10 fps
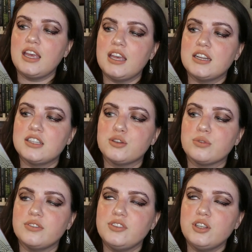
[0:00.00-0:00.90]
and
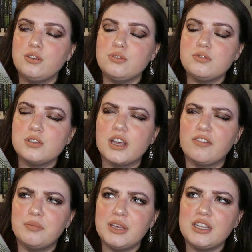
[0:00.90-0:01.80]
the reviews
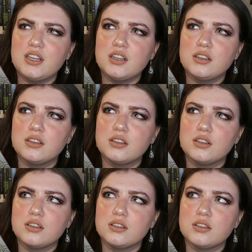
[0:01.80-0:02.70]
have been
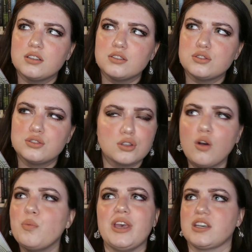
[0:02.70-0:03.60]

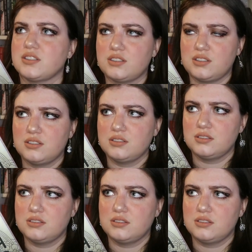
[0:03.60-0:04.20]
so mixed.